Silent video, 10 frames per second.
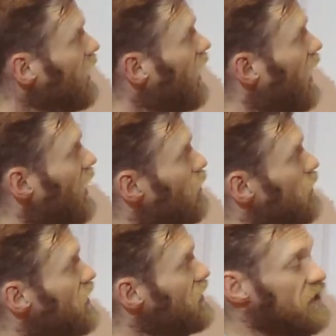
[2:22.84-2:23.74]

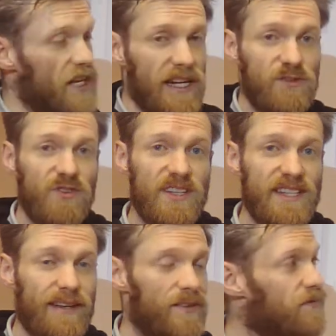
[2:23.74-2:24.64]
So let's write
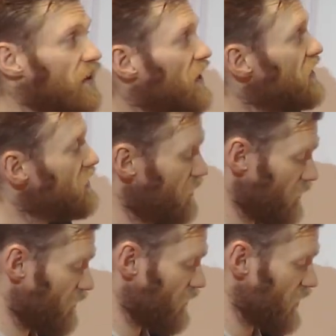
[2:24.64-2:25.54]
down the first
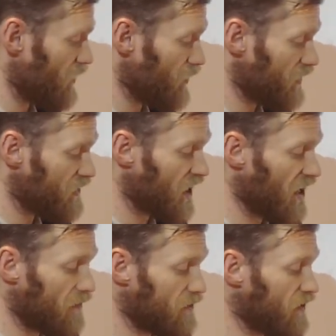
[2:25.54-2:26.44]
few
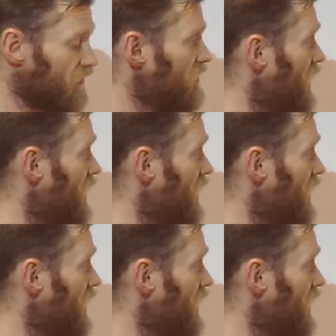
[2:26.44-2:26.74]
terms of